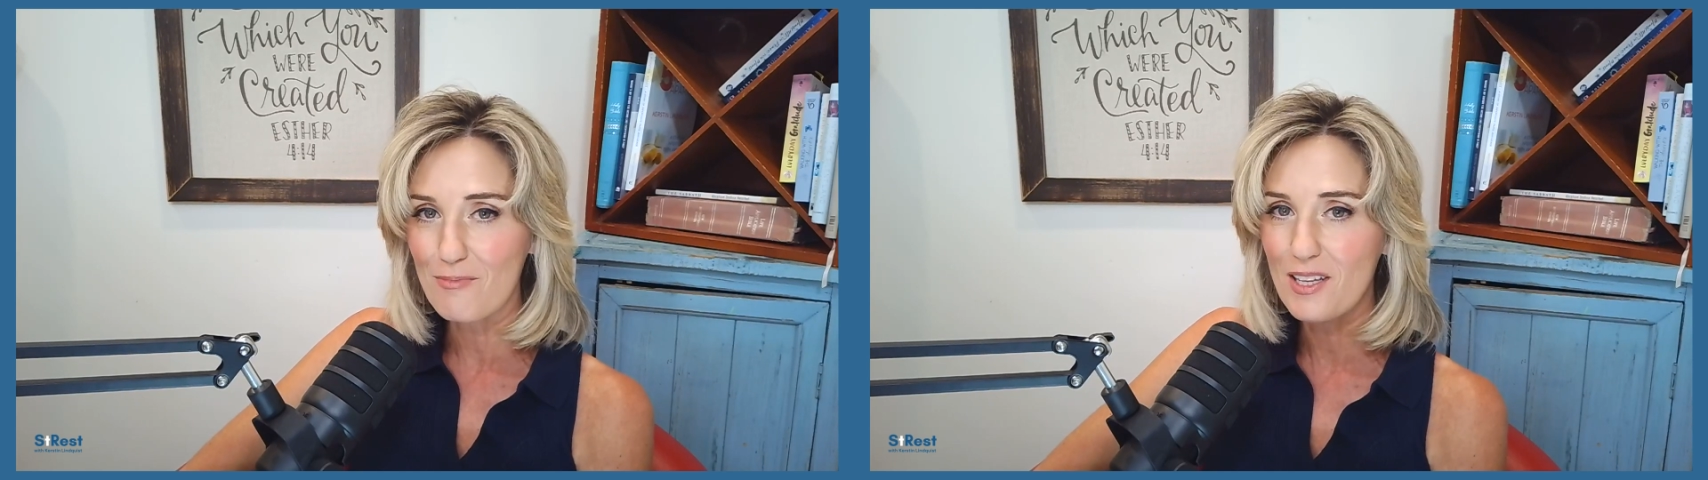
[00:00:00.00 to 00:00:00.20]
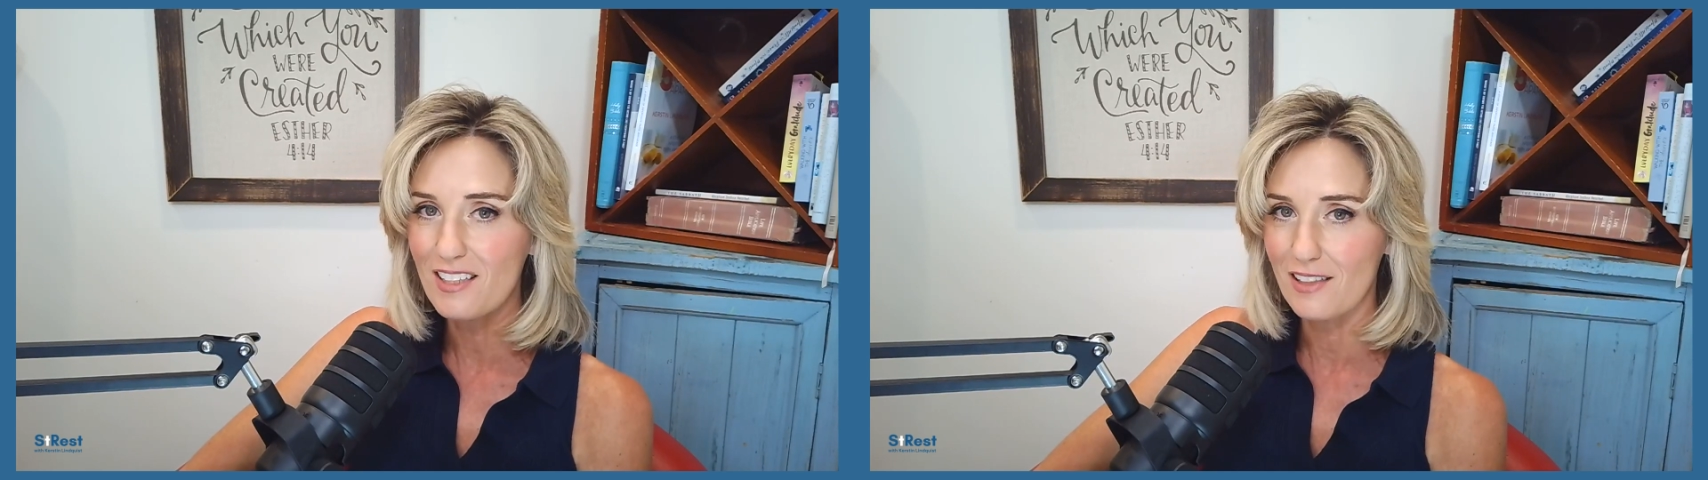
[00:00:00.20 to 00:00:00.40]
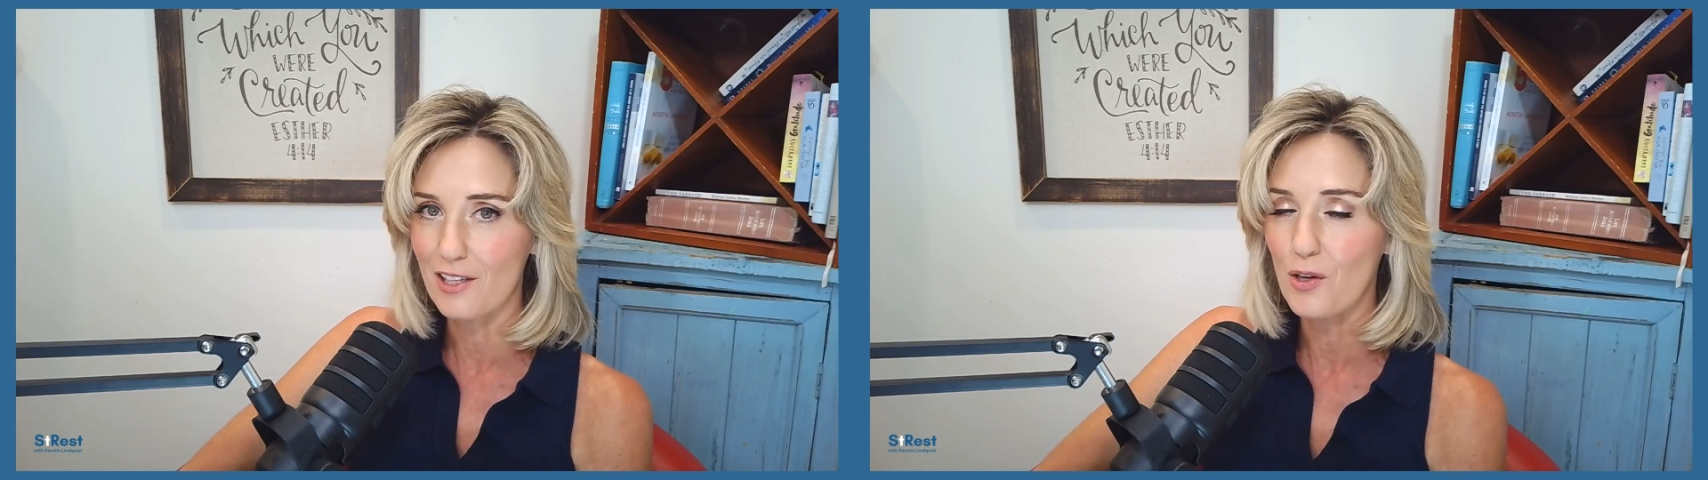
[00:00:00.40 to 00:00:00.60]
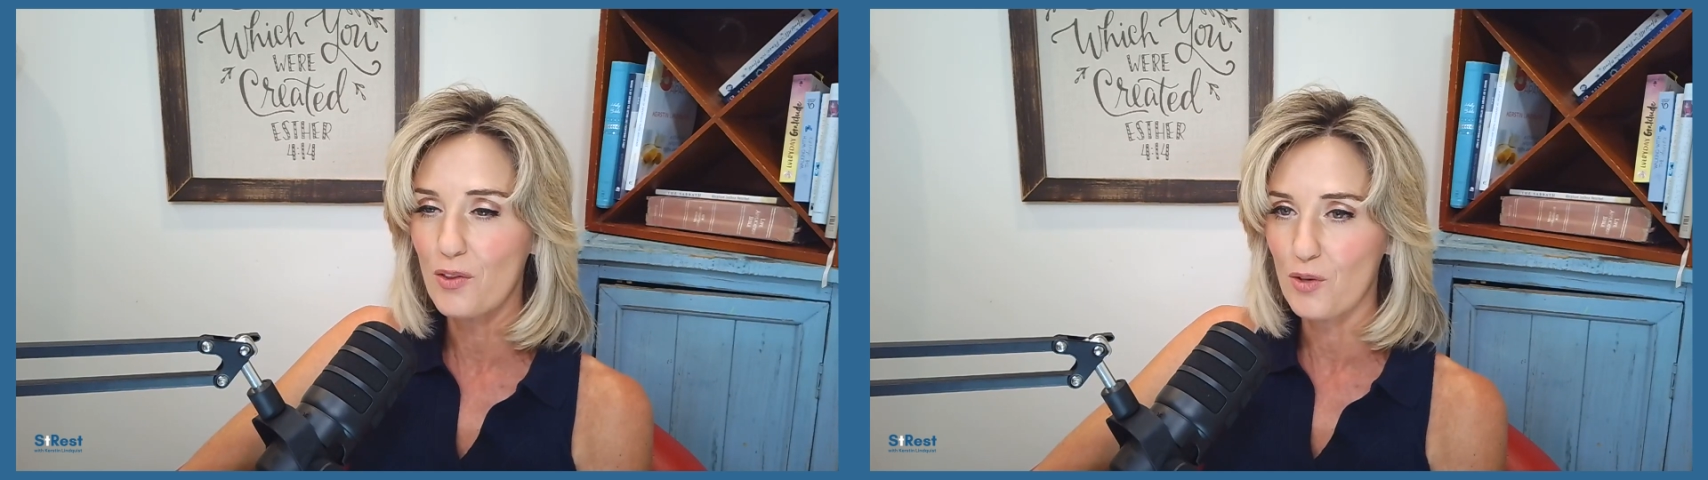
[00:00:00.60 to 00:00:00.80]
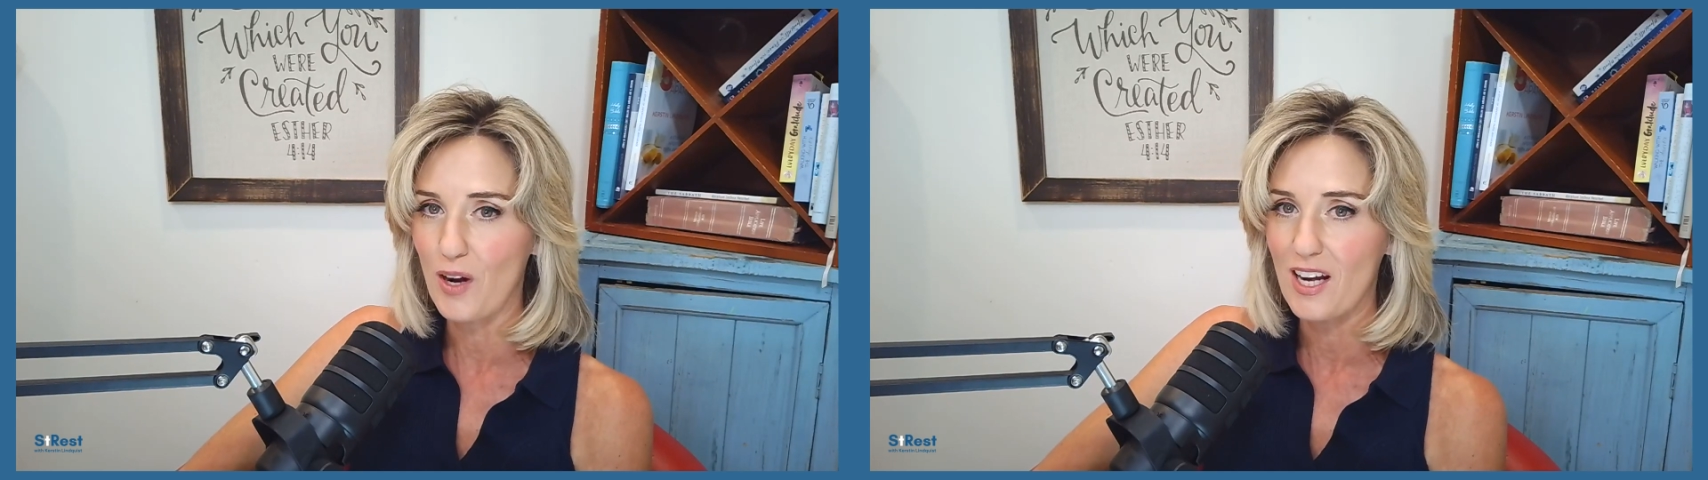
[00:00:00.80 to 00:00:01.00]
because I know
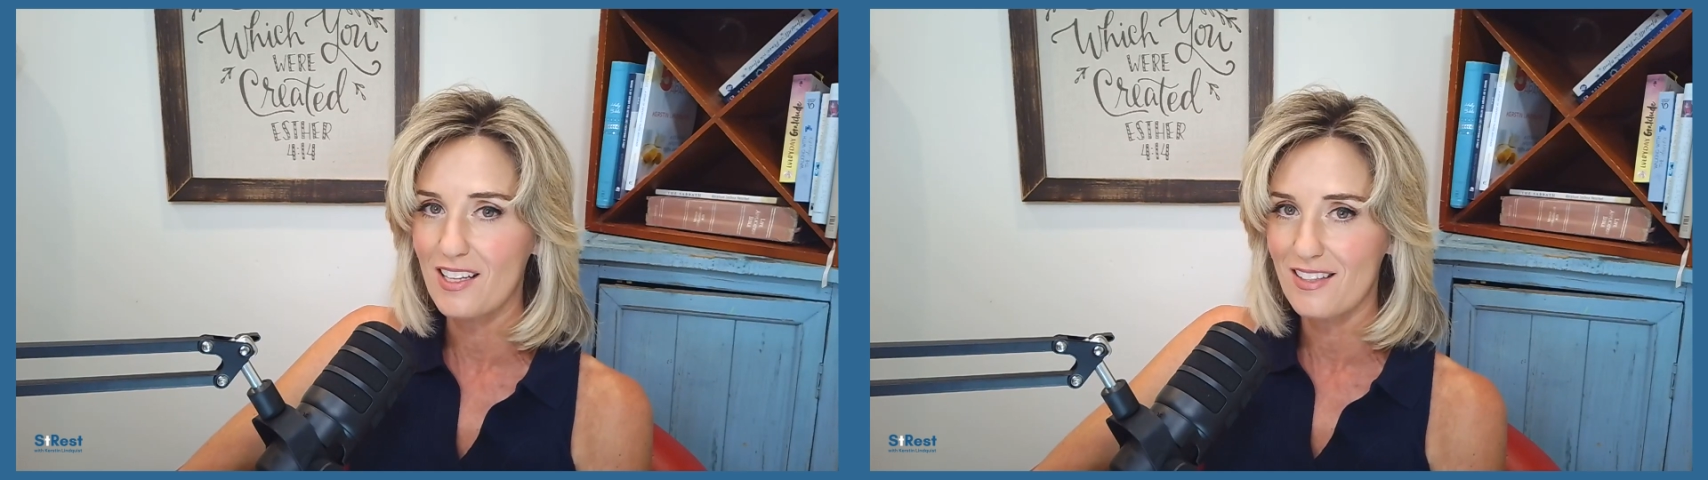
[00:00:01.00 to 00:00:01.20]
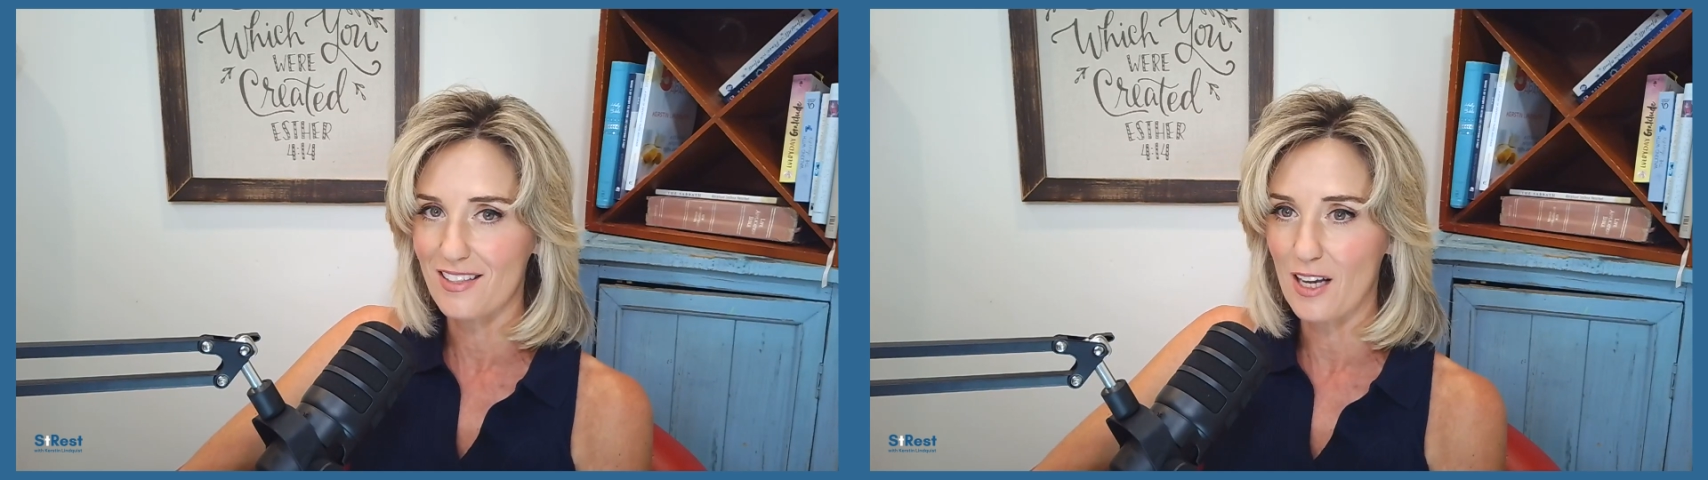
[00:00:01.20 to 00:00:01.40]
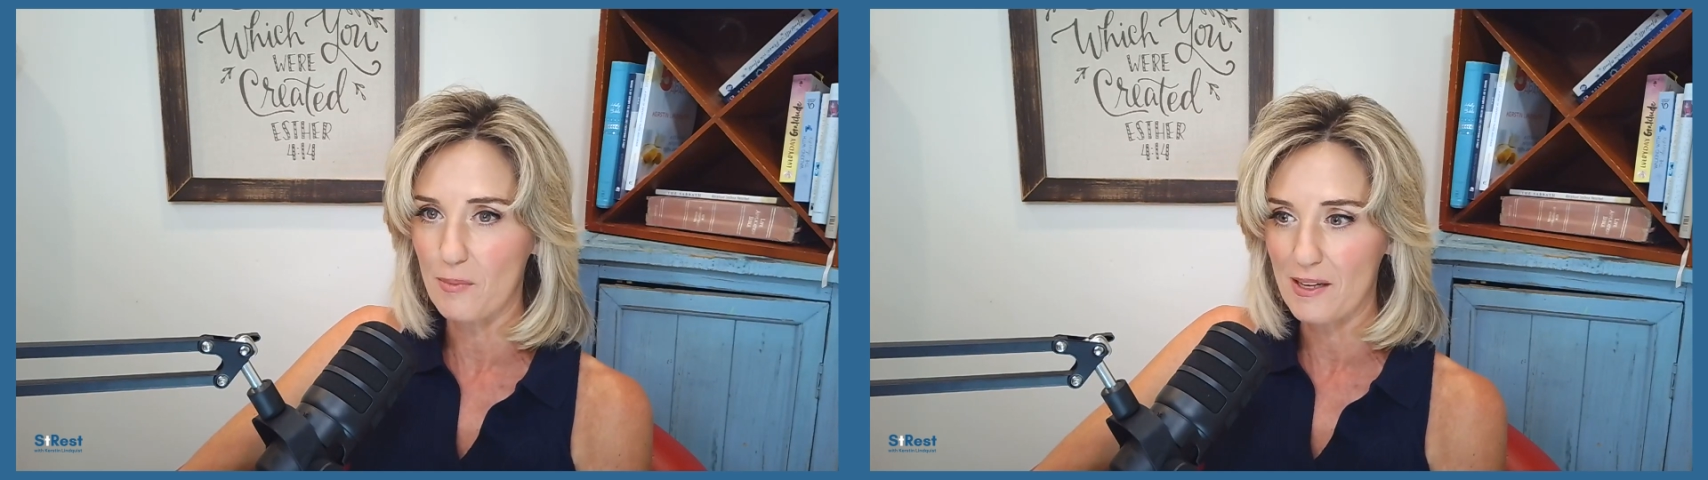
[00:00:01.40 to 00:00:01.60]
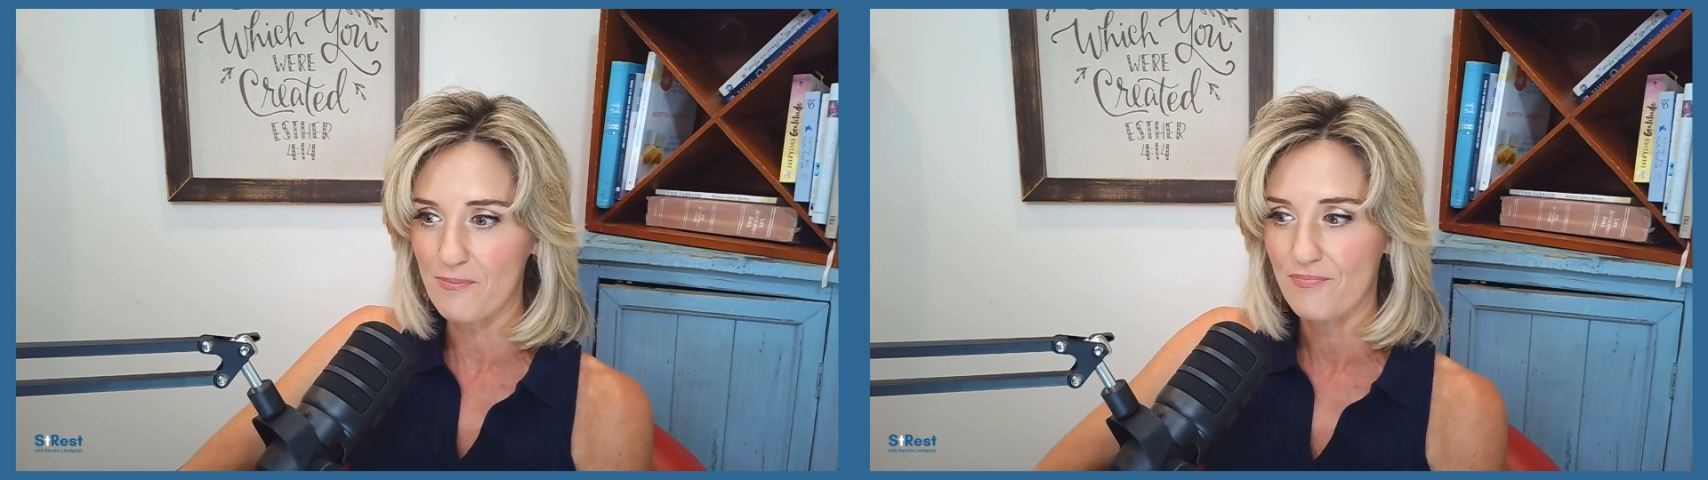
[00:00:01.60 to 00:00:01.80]
that greatness is coming.